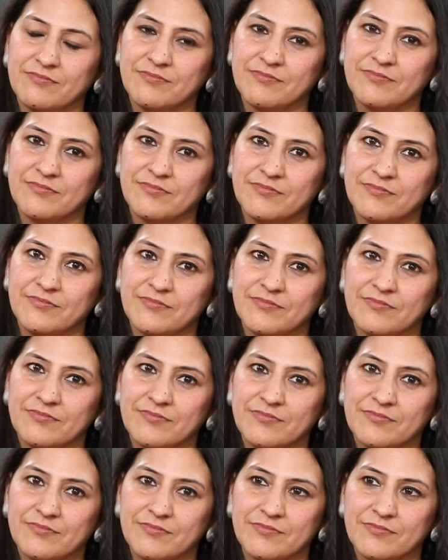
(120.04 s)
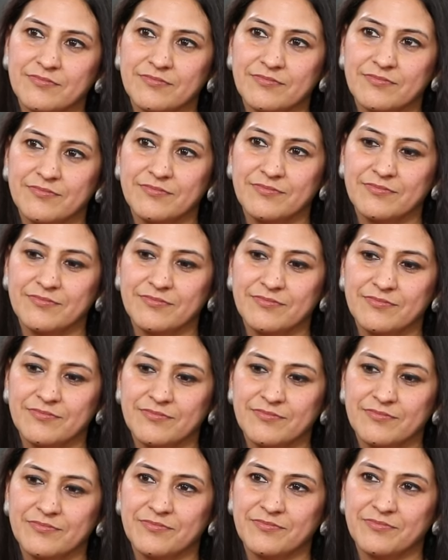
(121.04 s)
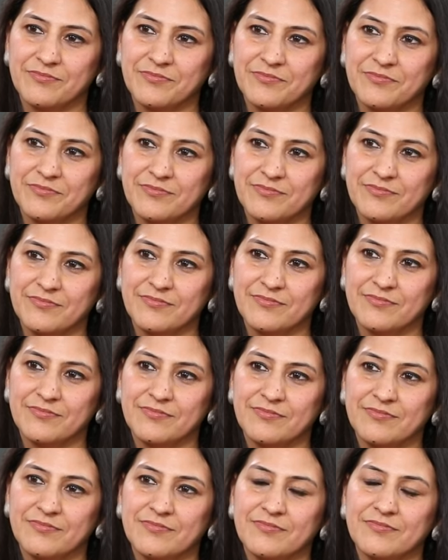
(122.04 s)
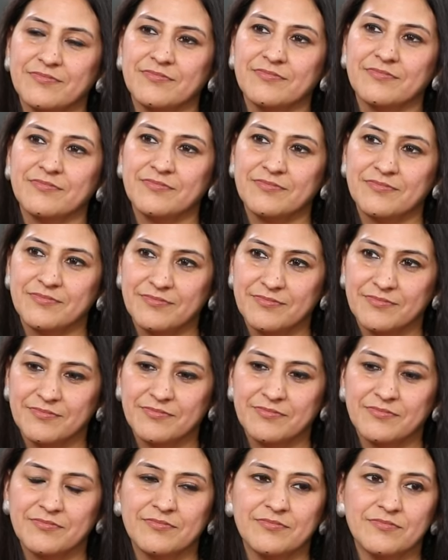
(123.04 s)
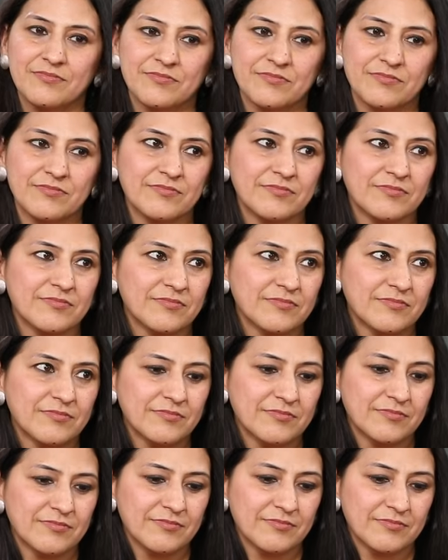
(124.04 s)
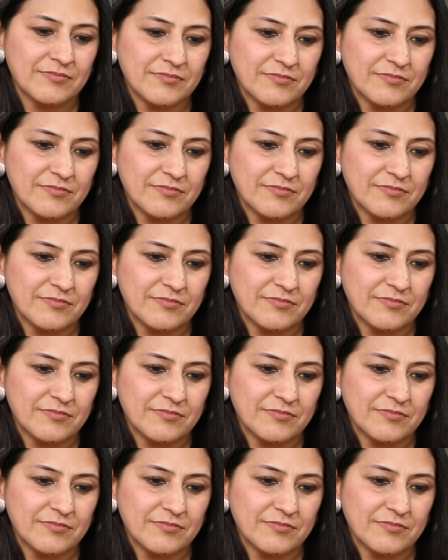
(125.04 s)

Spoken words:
(not speaking)